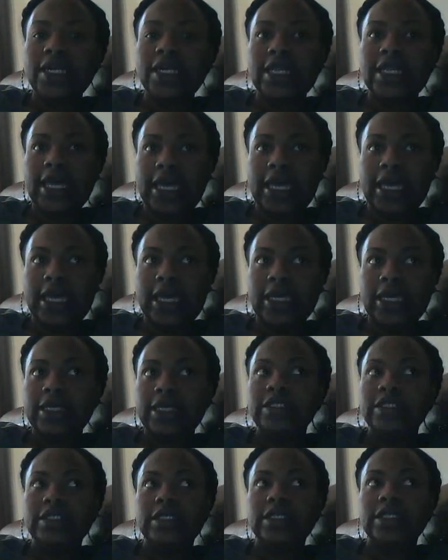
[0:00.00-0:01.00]
the things.
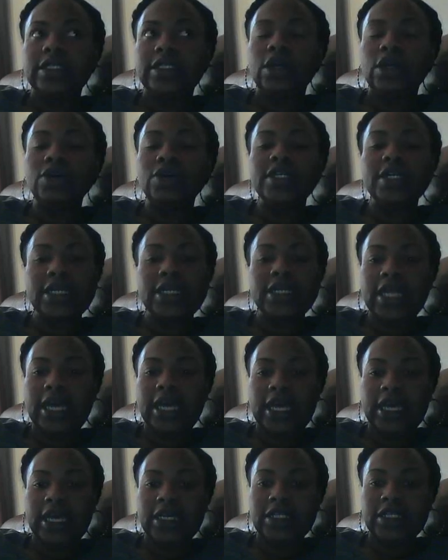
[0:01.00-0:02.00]
Those are the
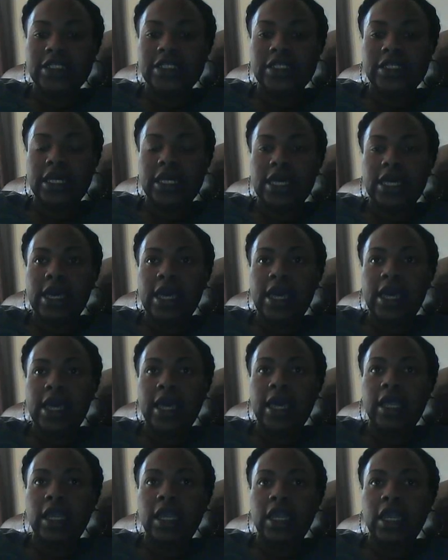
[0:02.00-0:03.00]
things.
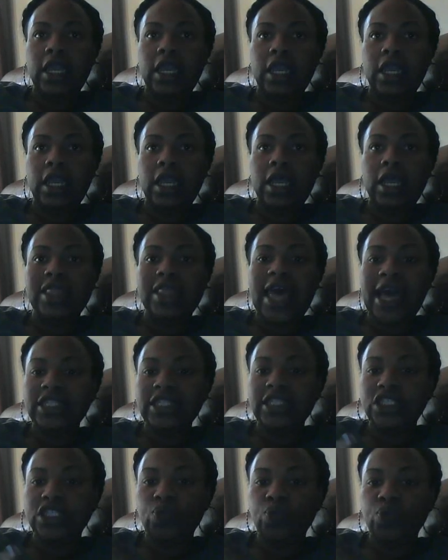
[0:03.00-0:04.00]
And
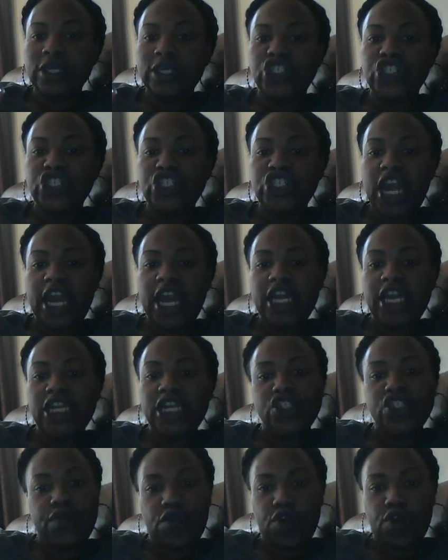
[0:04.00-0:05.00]
that's what's
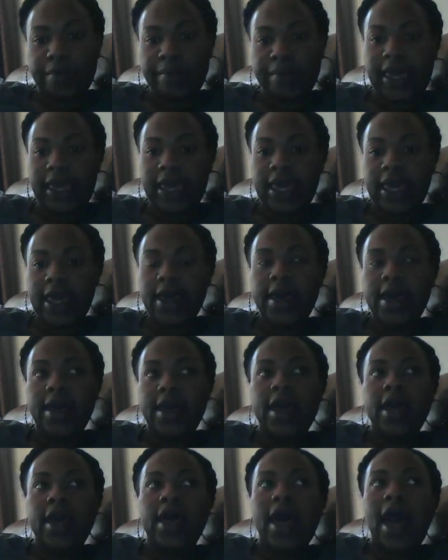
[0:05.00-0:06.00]
changed for me.
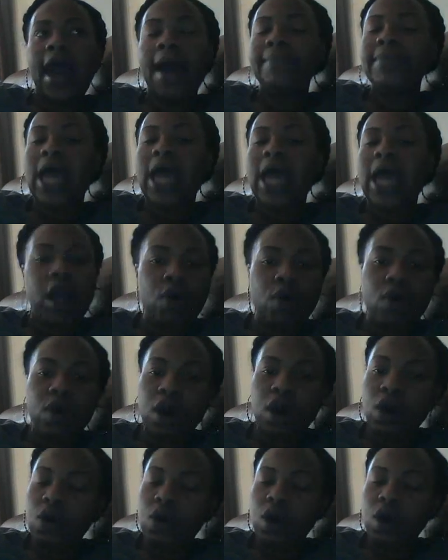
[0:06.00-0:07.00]
I'm not going to
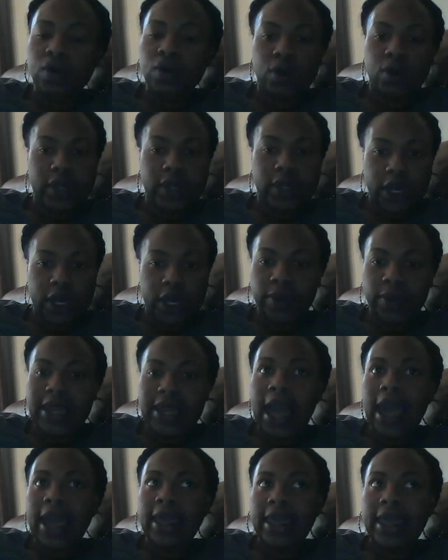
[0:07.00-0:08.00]
go on no liquid
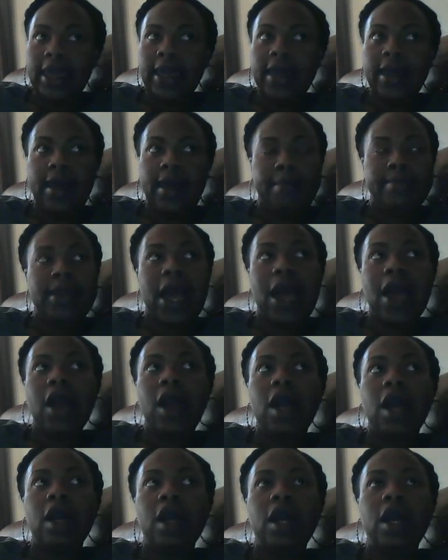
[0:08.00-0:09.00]
diet. I'm
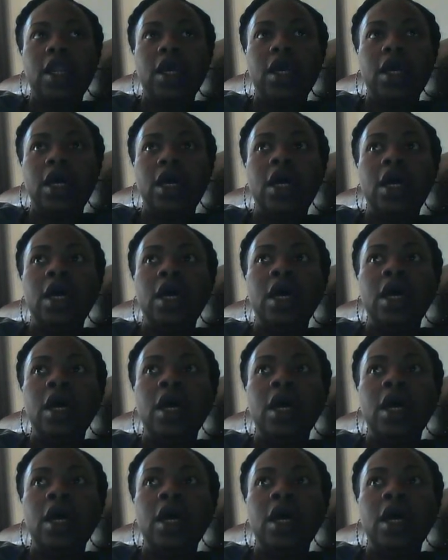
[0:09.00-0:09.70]
not going to